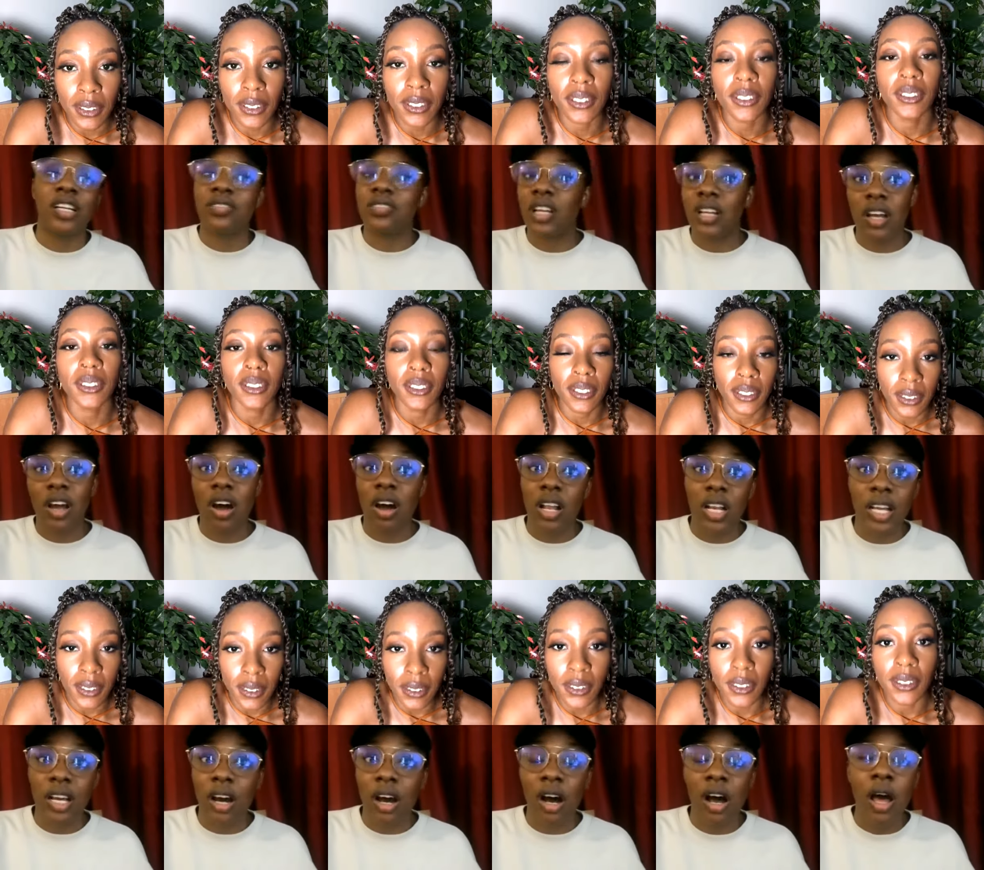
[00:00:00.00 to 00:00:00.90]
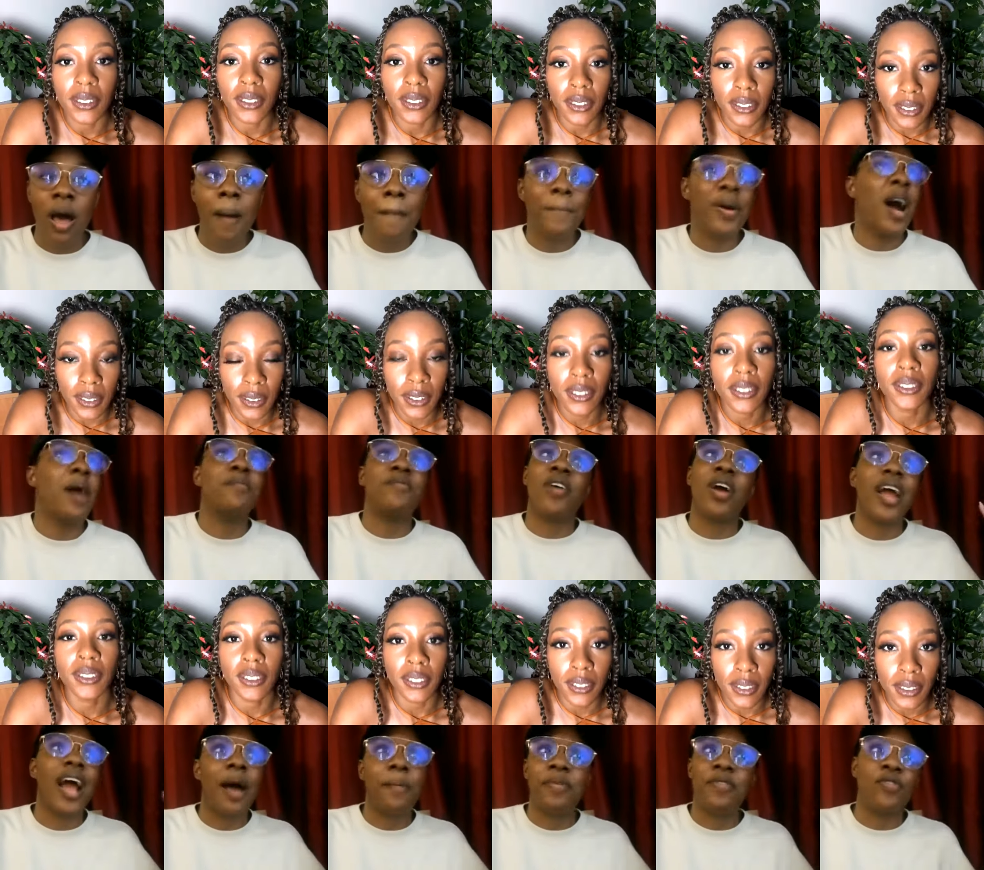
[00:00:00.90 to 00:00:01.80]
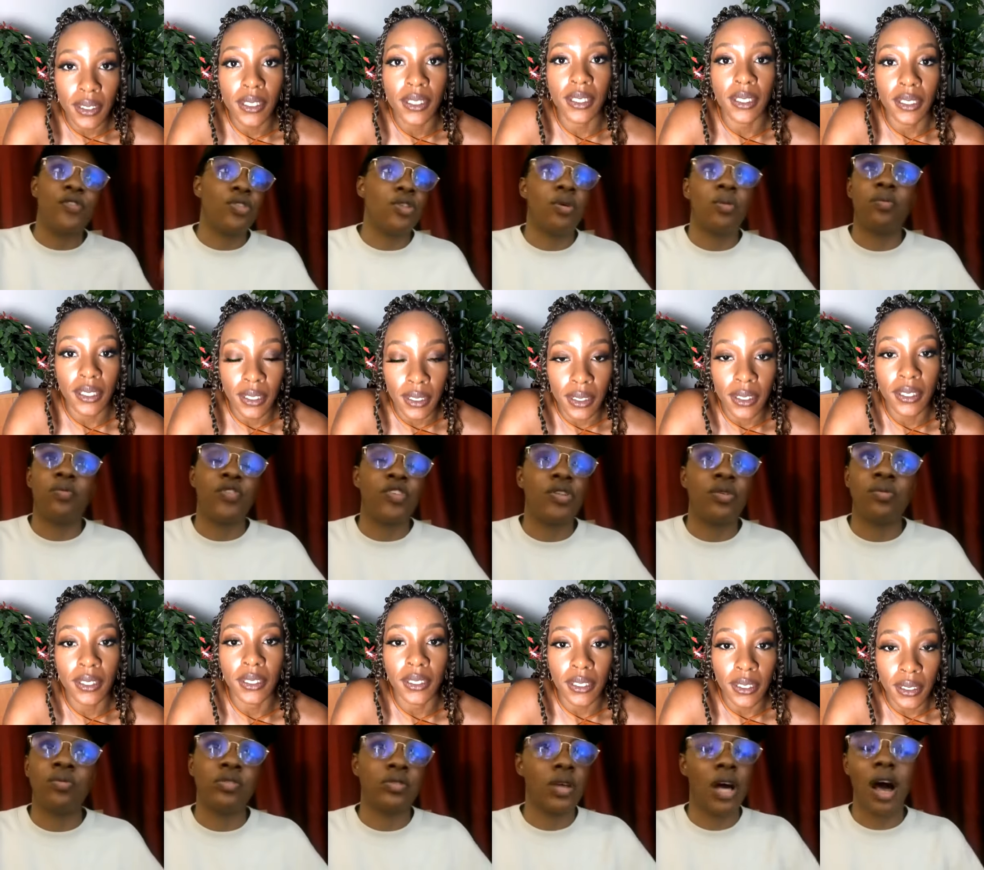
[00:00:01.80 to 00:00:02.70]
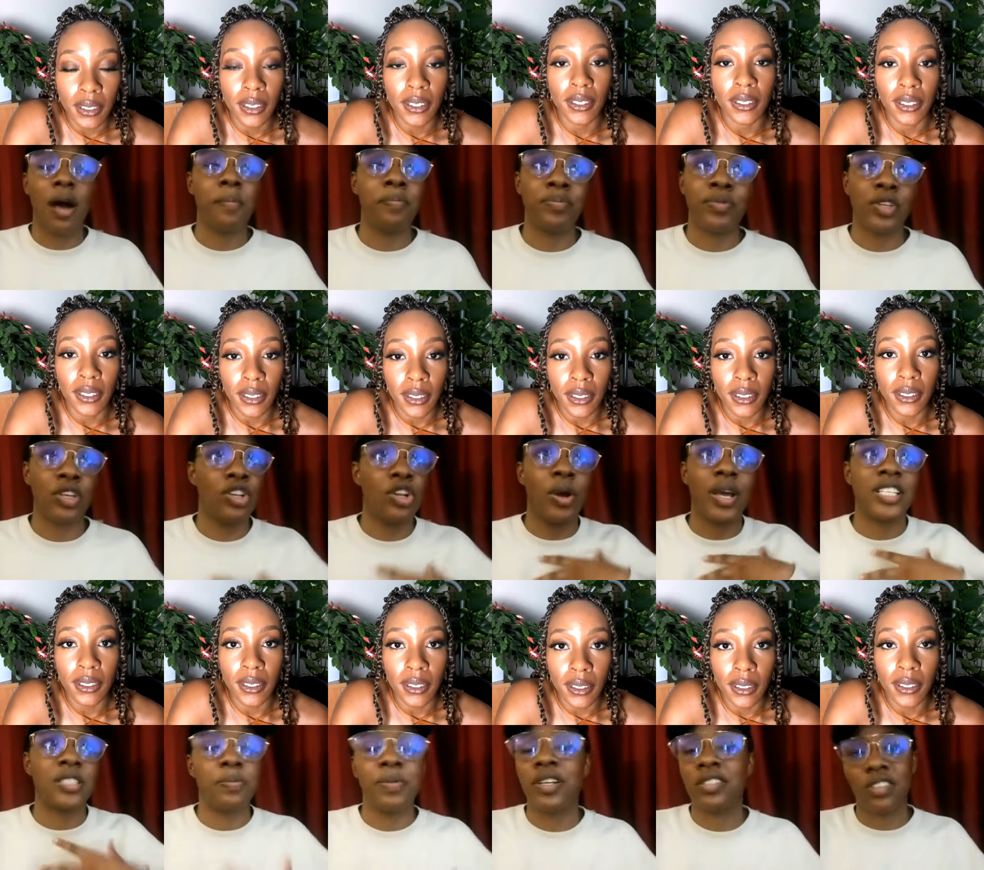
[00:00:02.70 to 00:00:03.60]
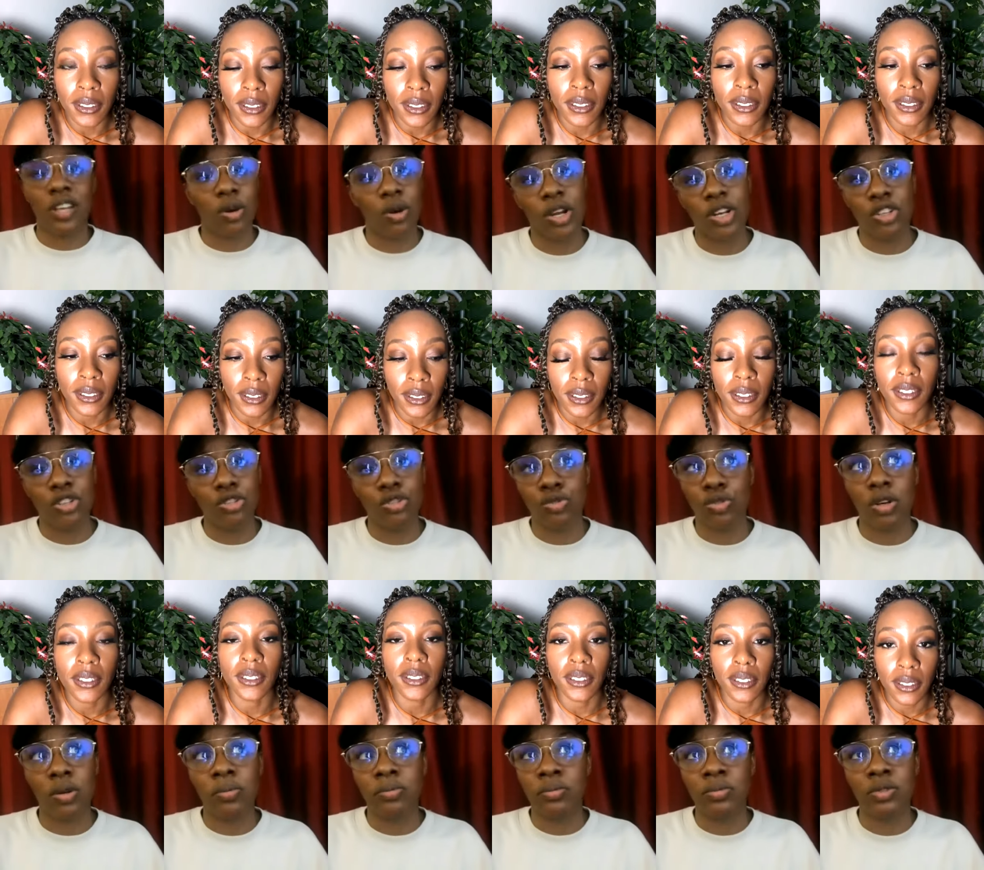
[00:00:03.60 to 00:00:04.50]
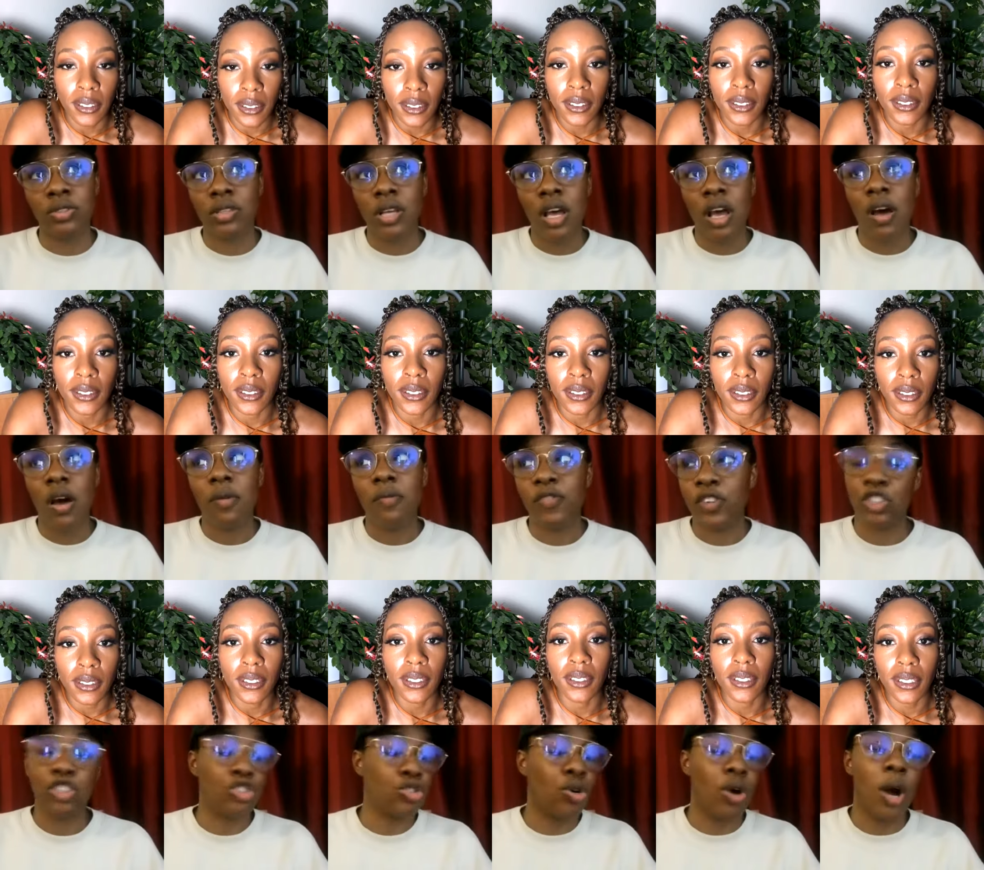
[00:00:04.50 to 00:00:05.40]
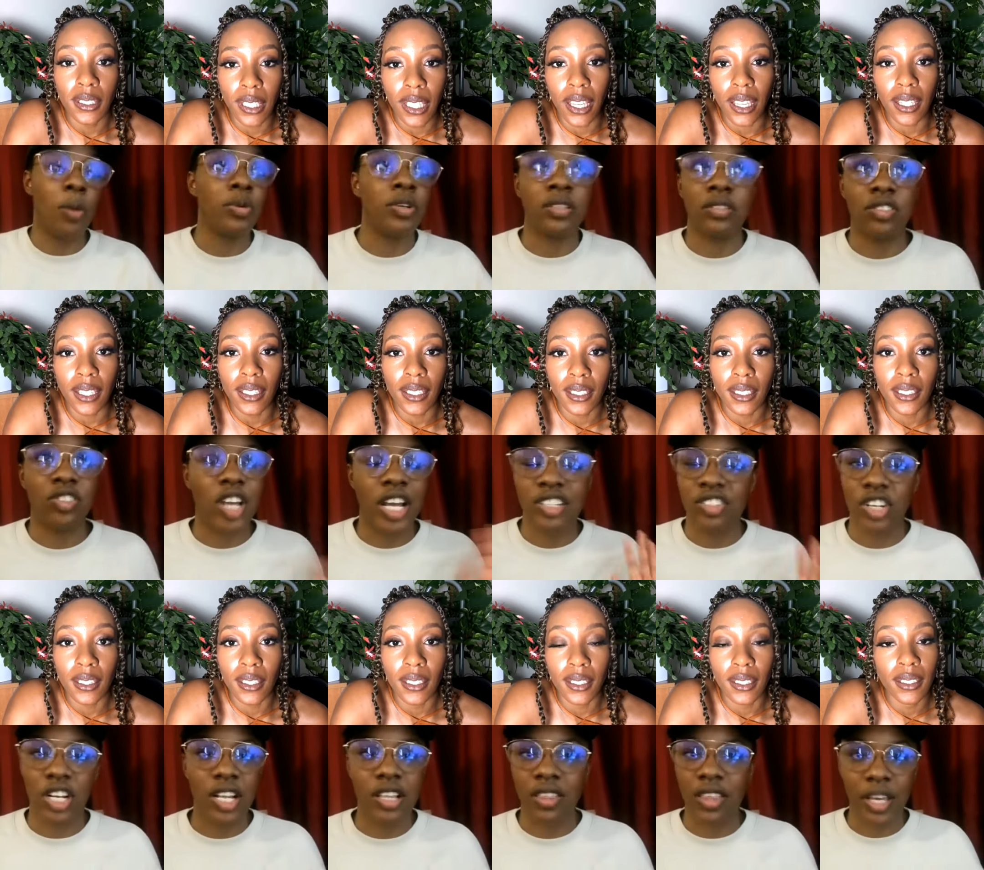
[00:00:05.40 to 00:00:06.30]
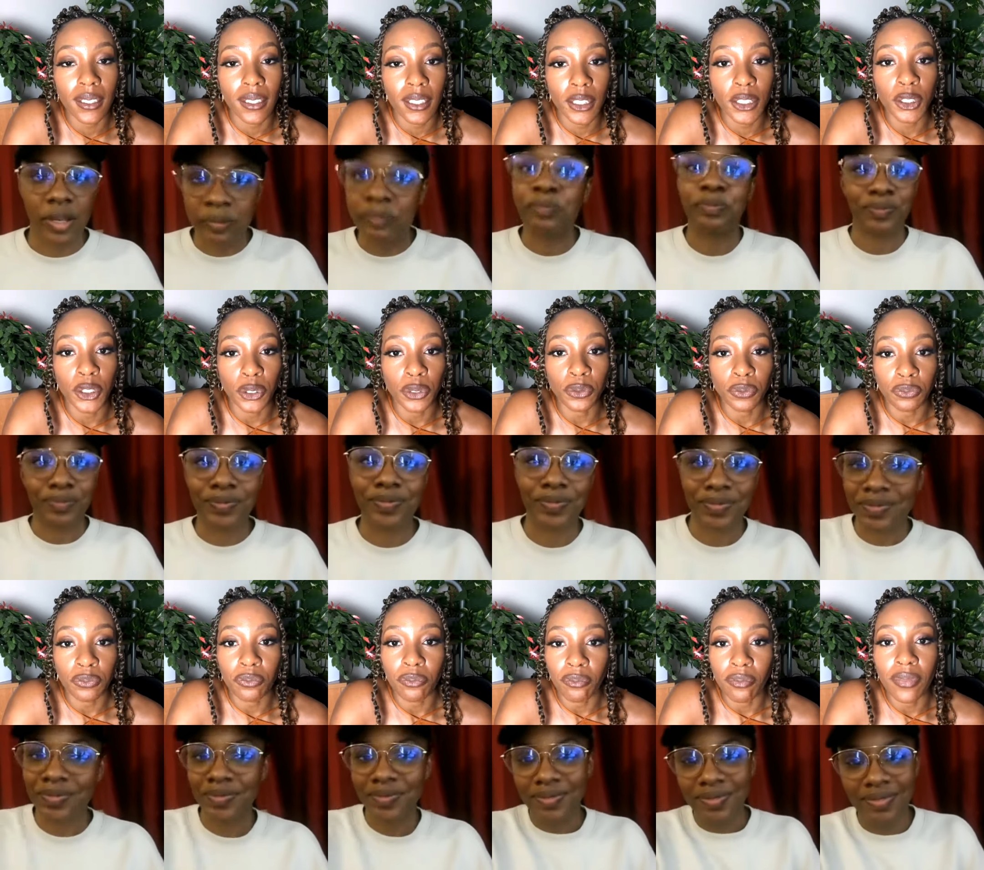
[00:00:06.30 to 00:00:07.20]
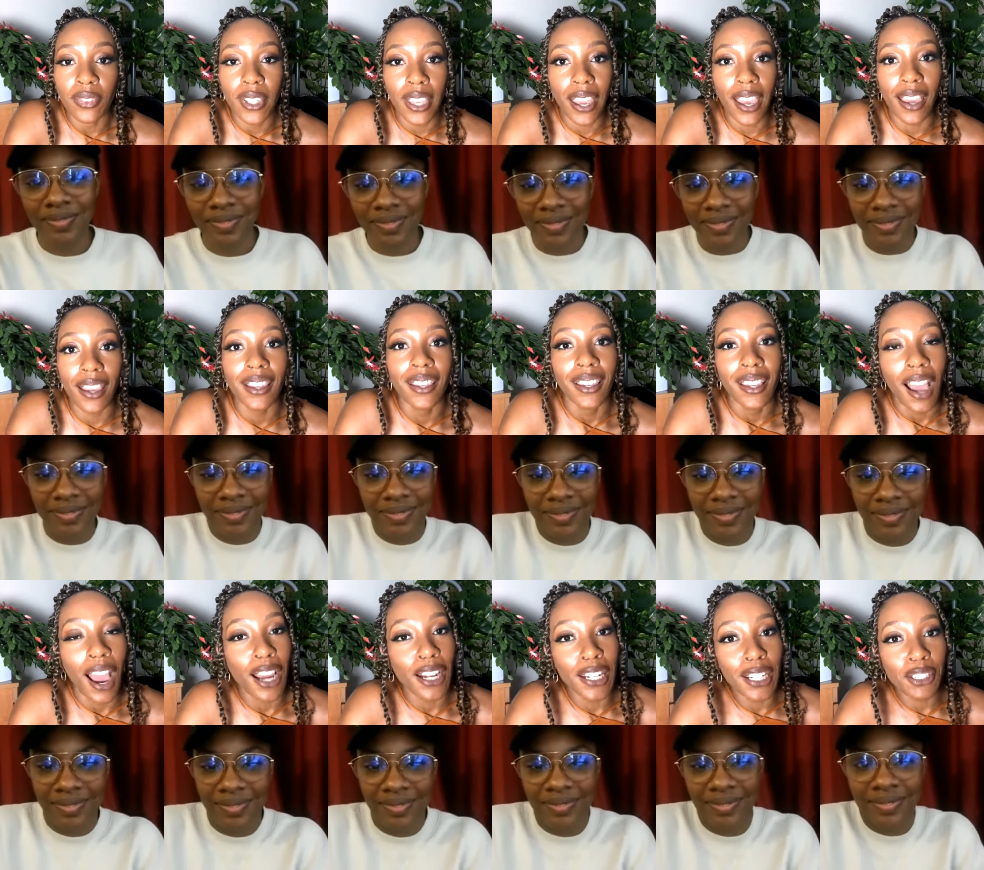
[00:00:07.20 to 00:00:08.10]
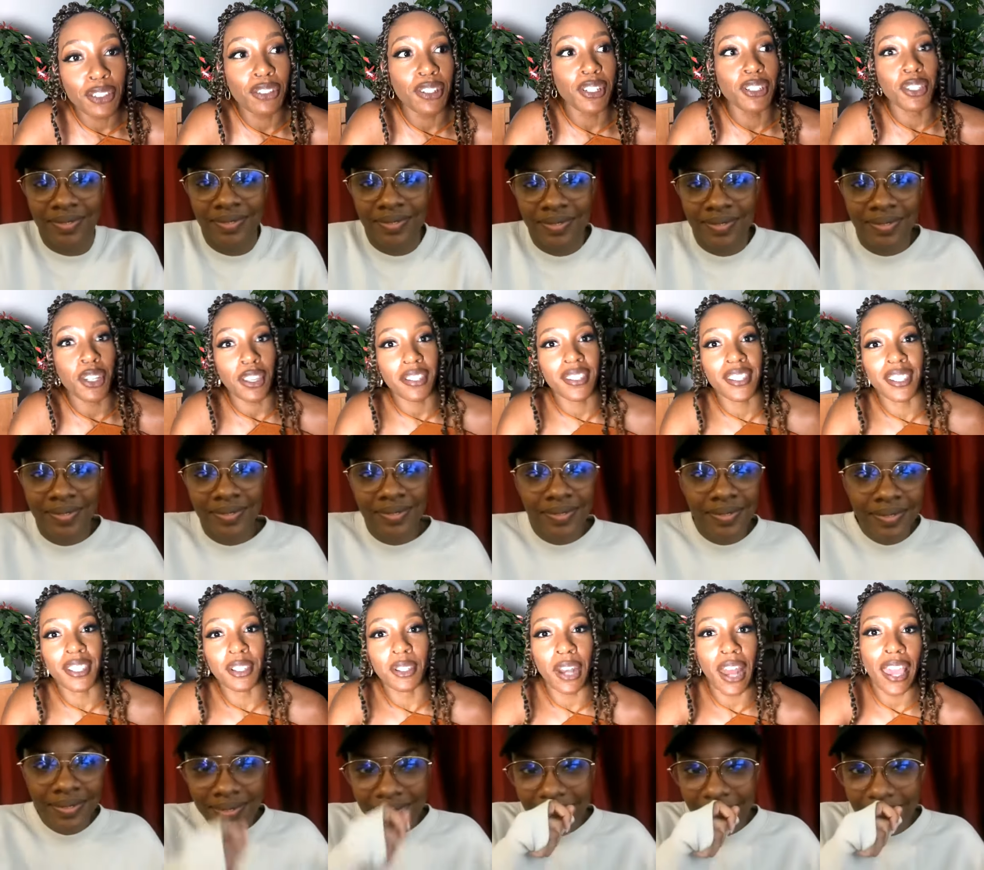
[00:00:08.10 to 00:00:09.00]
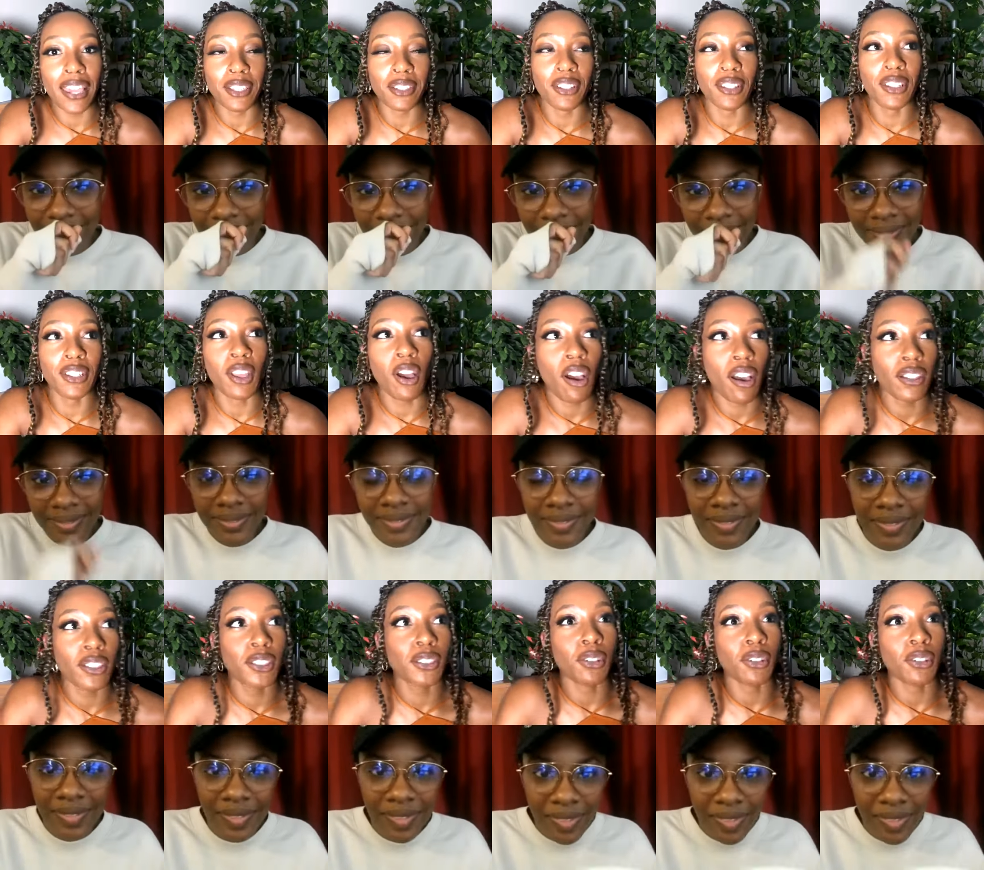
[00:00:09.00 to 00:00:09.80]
Speaker 1: I'd have done it earlier, but I'm very happy for the you know, experience I got in newsrooms. For sure, I wouldn't do anything. I literally just like last